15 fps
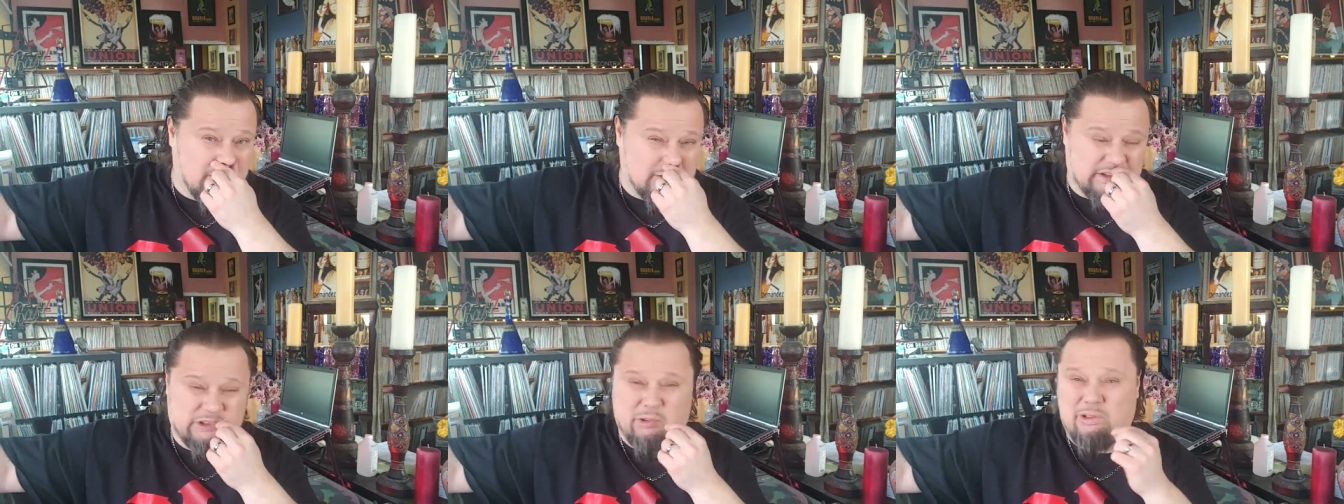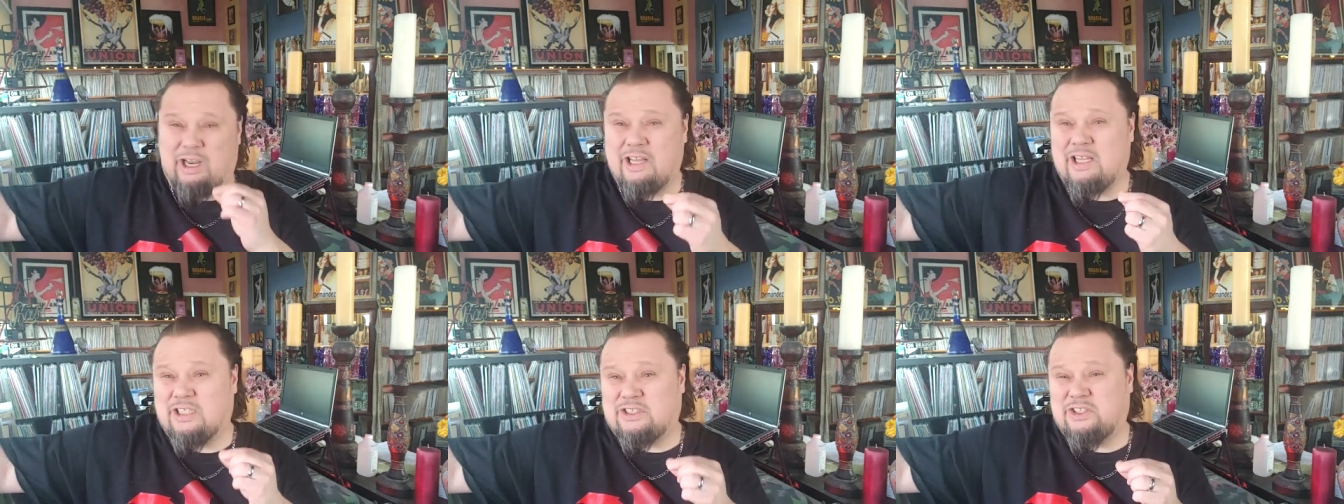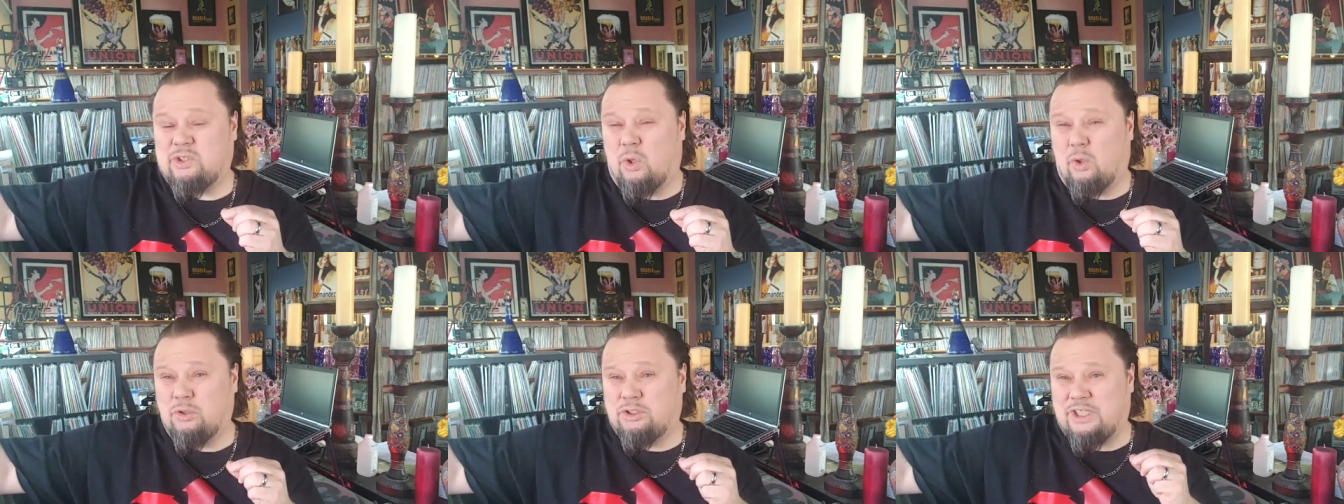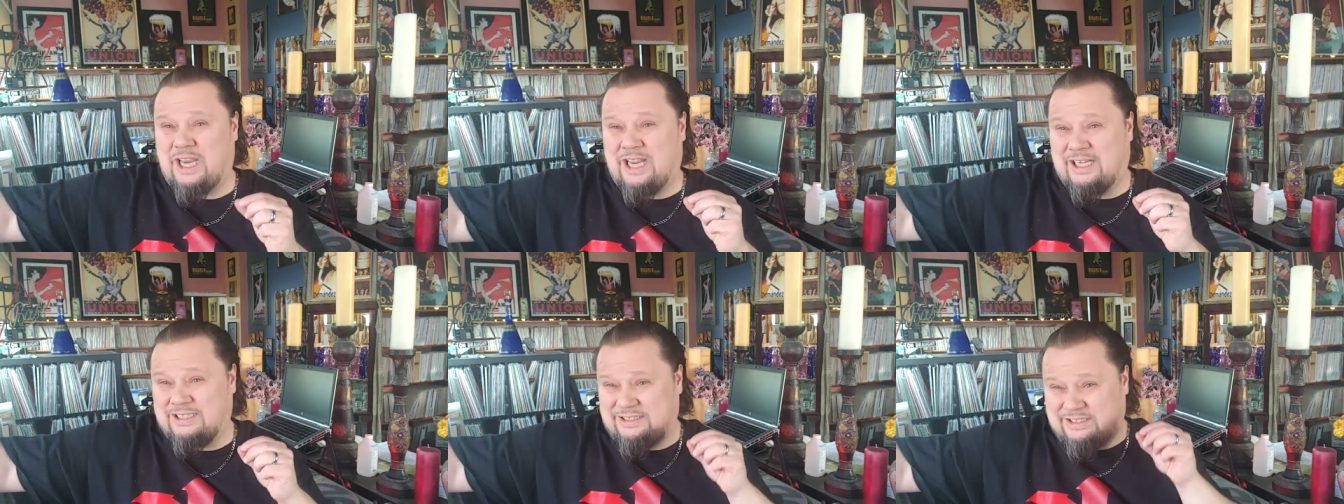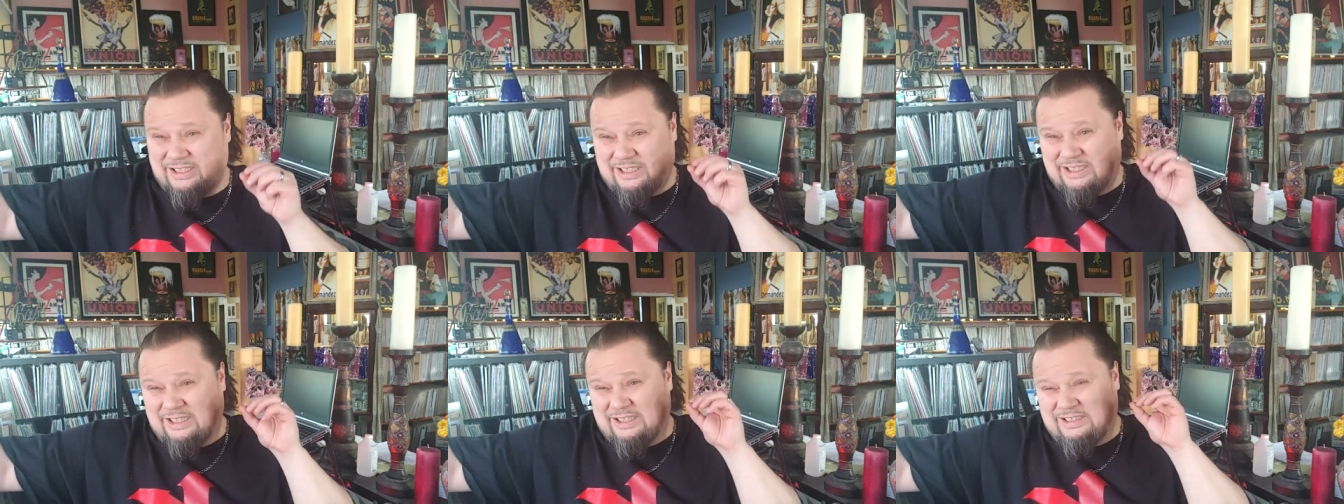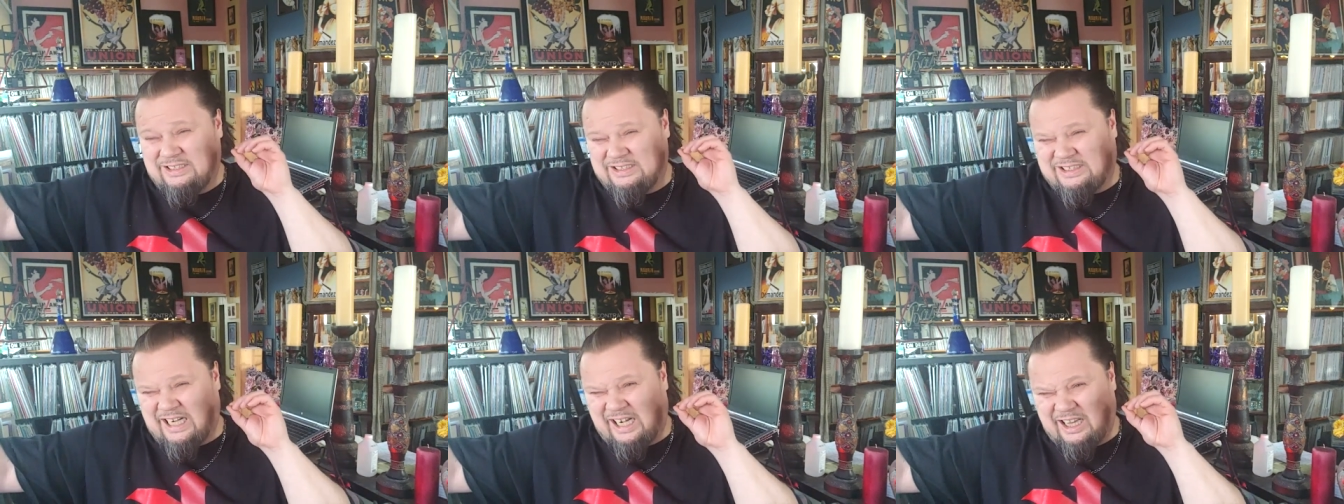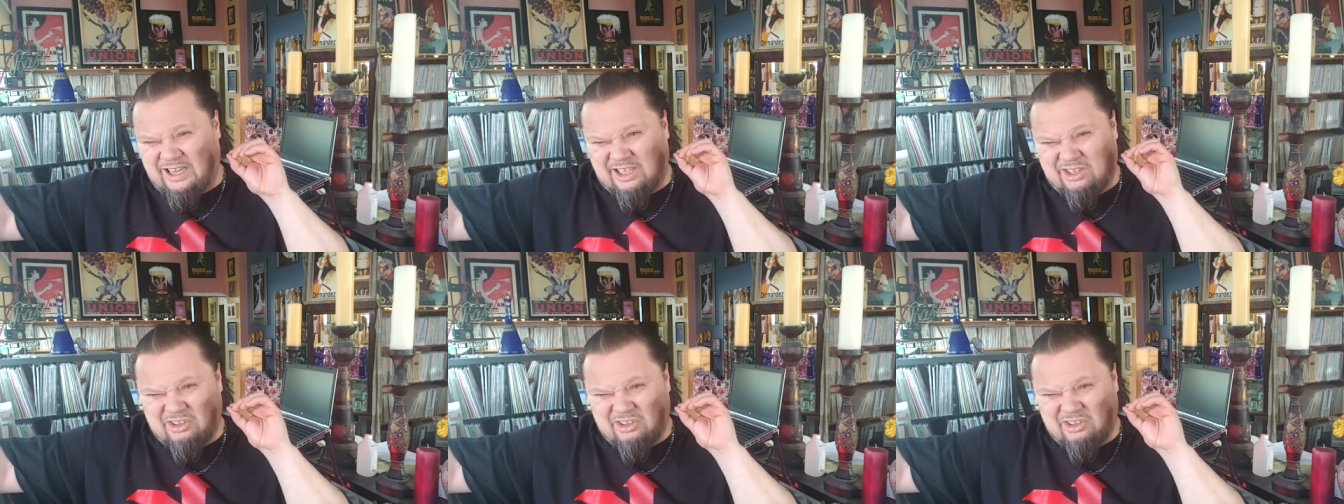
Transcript: So a lot of that soul jazz is kind of the